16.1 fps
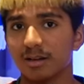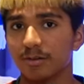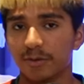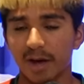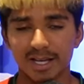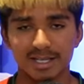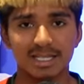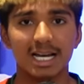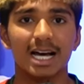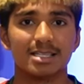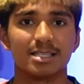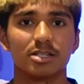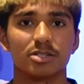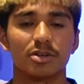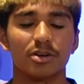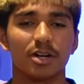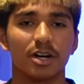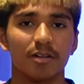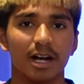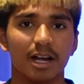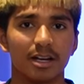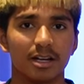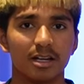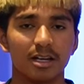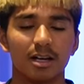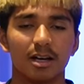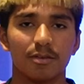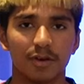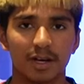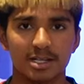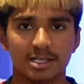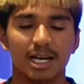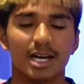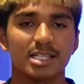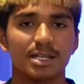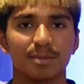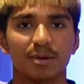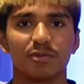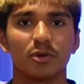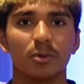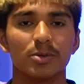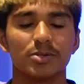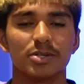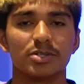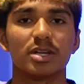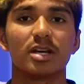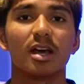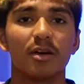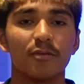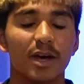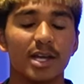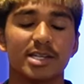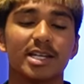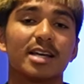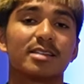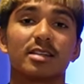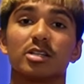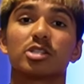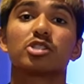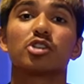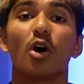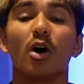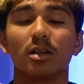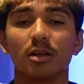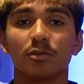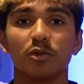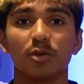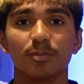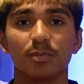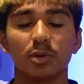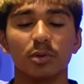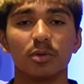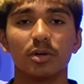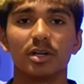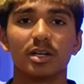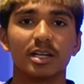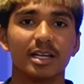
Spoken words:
Fantastic turnaround, fantastic performances, fantastic style of football.